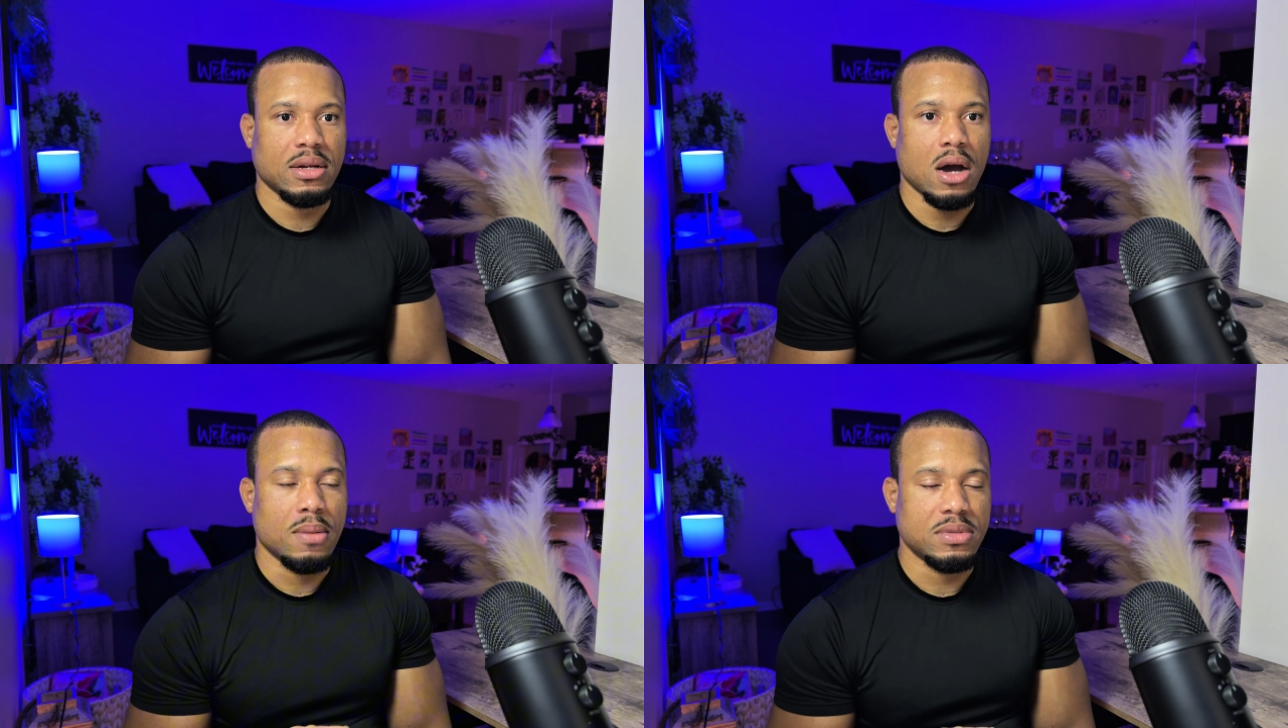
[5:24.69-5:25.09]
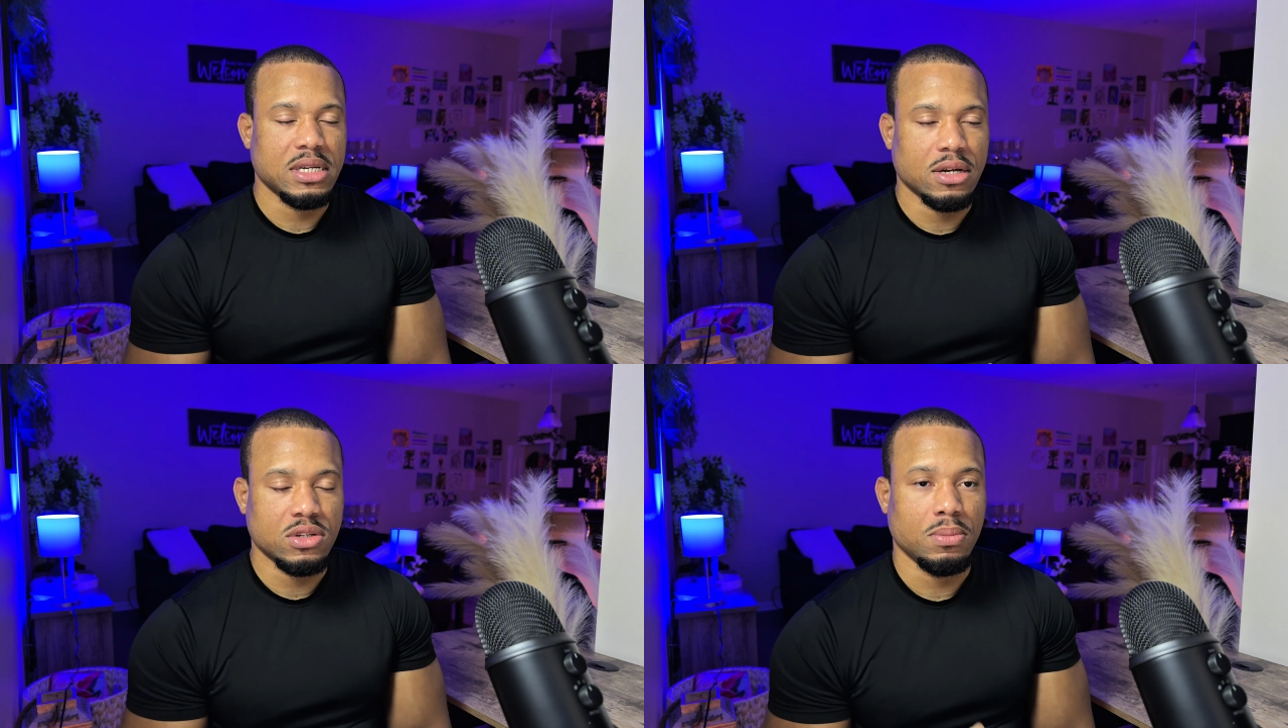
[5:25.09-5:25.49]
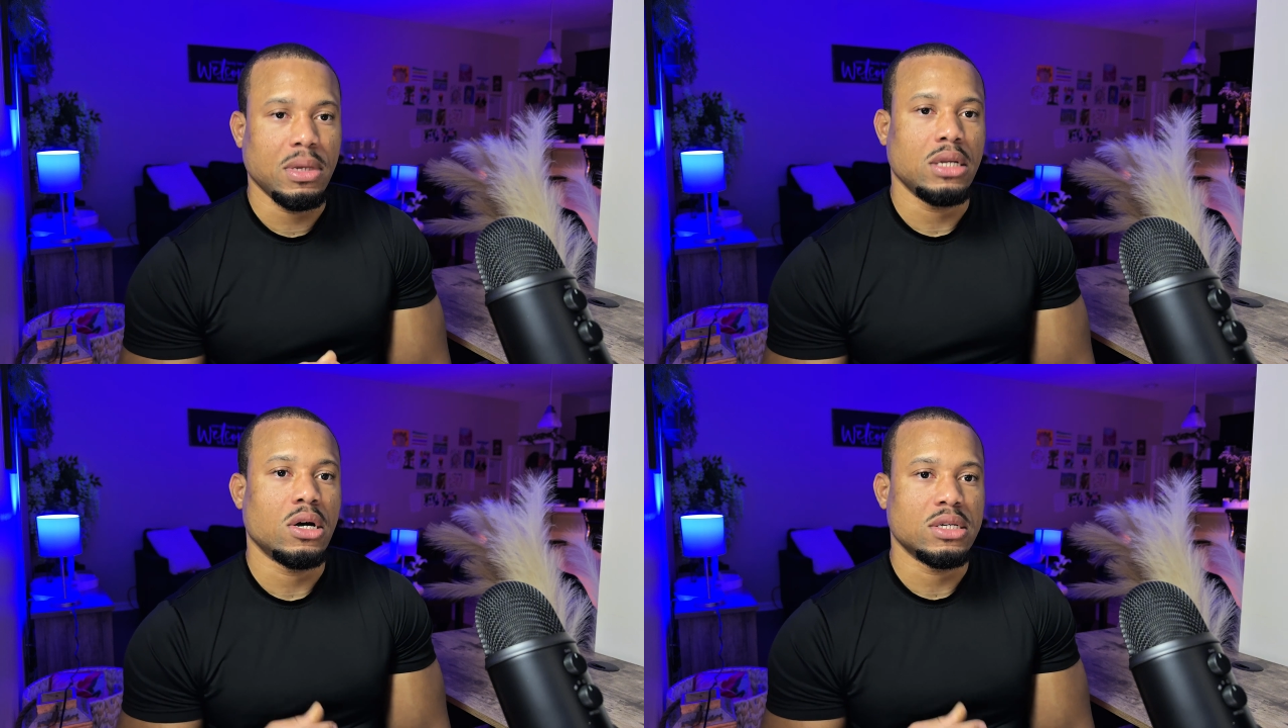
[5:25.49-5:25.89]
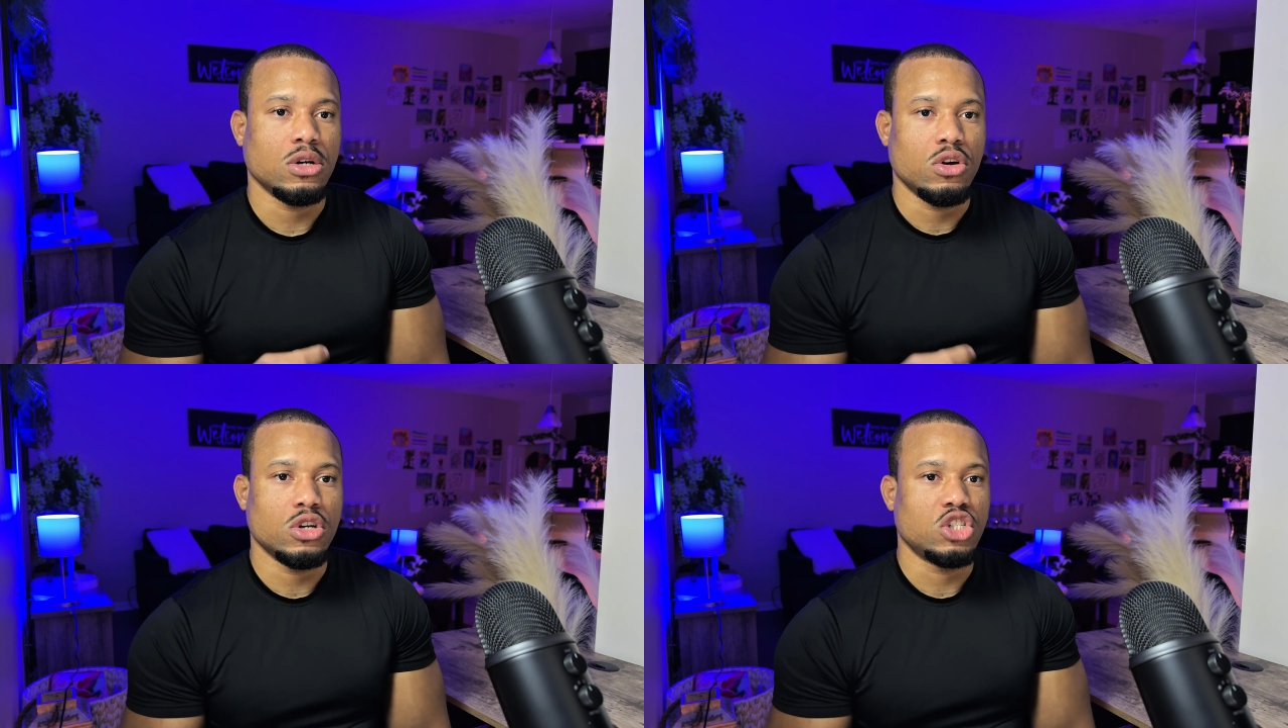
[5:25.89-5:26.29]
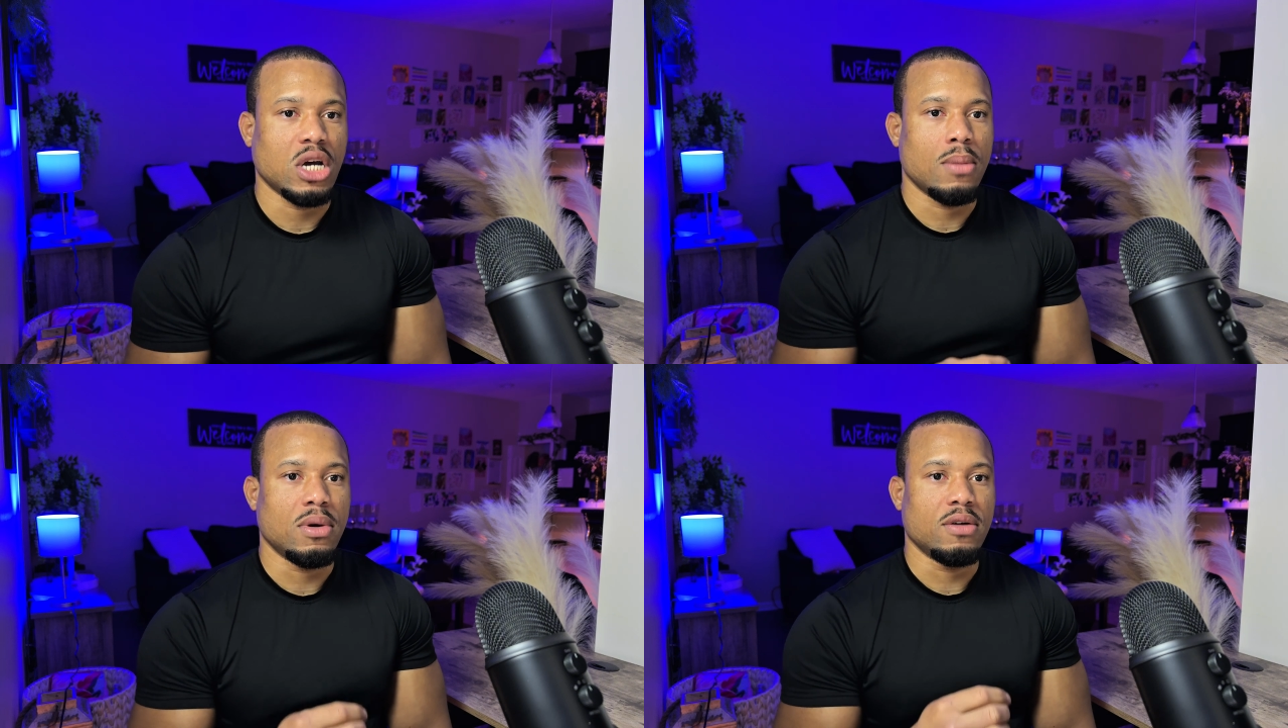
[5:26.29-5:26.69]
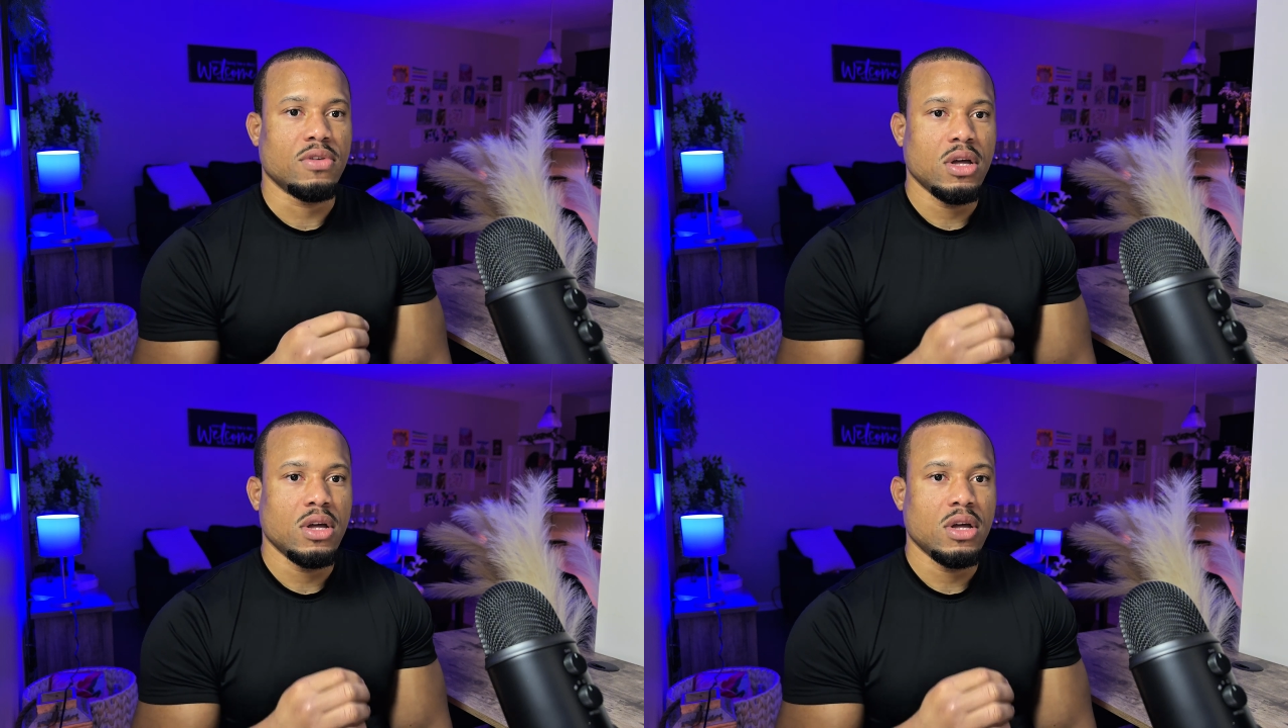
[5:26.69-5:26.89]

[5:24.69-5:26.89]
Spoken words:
Comptia to me does a good job of